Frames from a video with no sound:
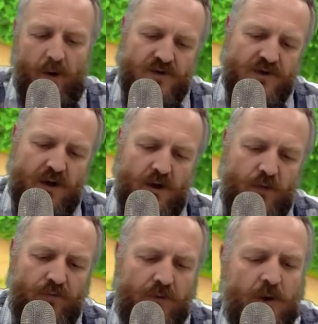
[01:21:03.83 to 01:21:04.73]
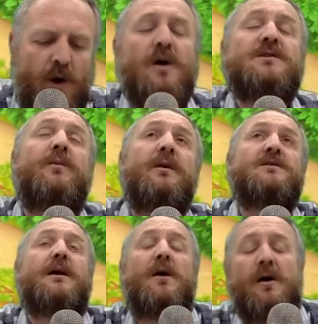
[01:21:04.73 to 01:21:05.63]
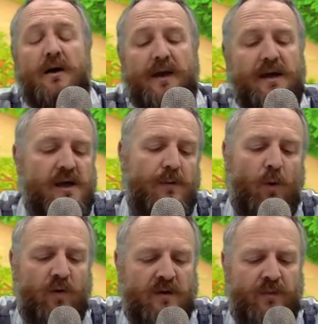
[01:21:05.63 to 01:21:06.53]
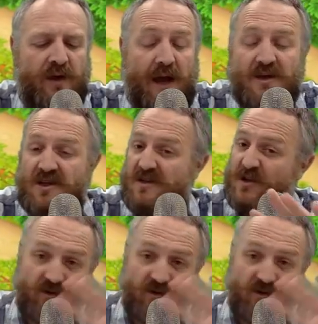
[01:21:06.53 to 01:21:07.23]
So you heard someone say earlier they keep all of the pickaxes.